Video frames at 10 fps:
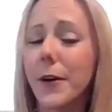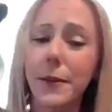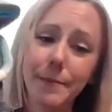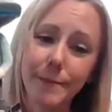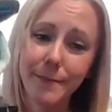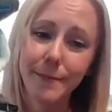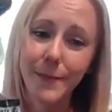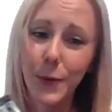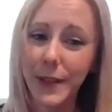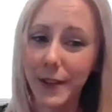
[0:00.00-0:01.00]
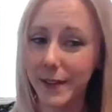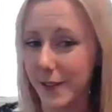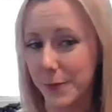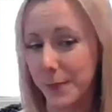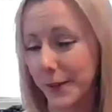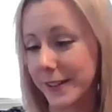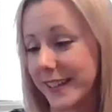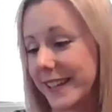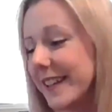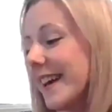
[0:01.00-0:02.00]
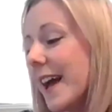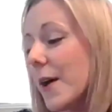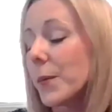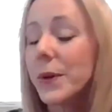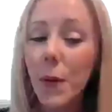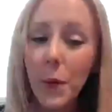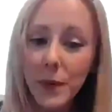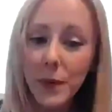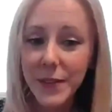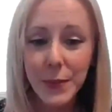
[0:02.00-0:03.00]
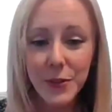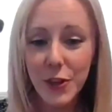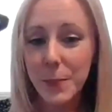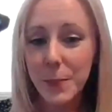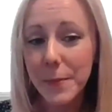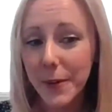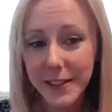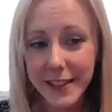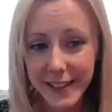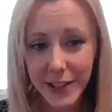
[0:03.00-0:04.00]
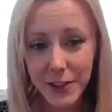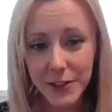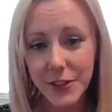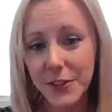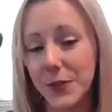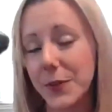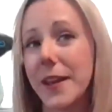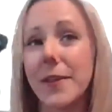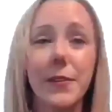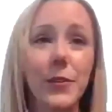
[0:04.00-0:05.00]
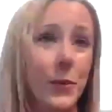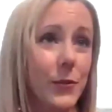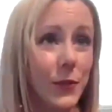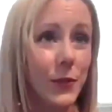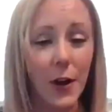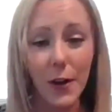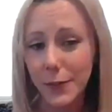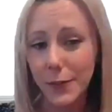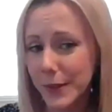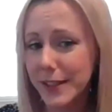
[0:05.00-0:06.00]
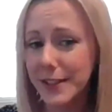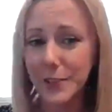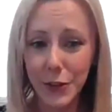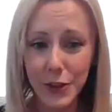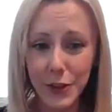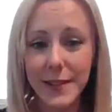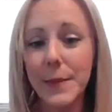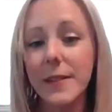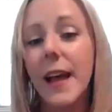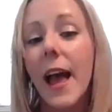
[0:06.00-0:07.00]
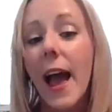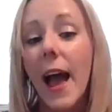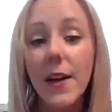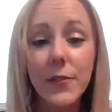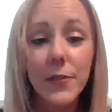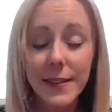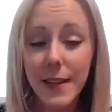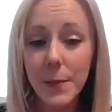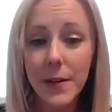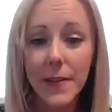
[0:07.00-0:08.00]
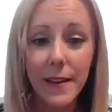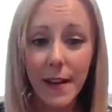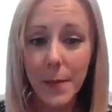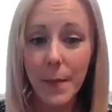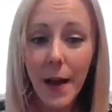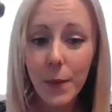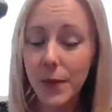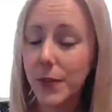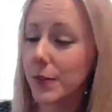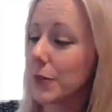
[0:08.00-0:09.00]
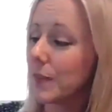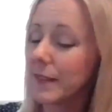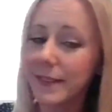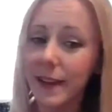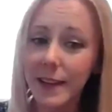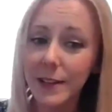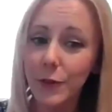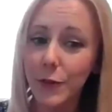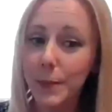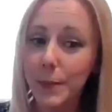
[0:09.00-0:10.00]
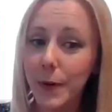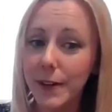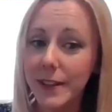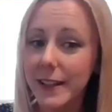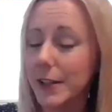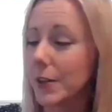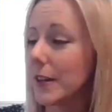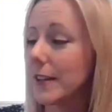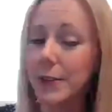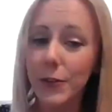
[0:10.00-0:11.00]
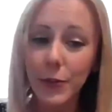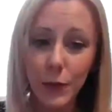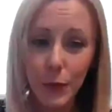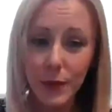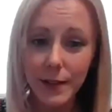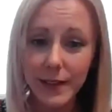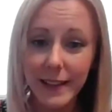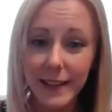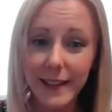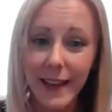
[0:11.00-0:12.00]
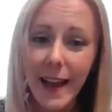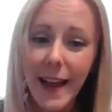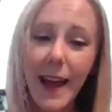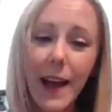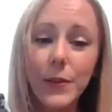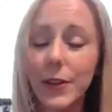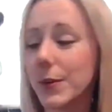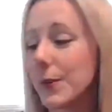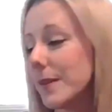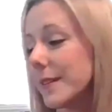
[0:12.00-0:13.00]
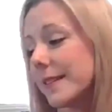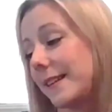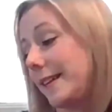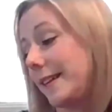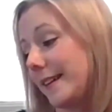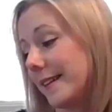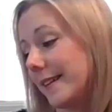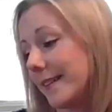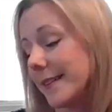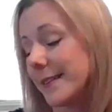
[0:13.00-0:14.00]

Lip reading: Oh, don't we all love Marty? We always switch up our Marty characters. Okay, there's ones for Halloween, Christmas. Every summer they come out with a new design for Marty. Here he's snorkeling. How cute is he?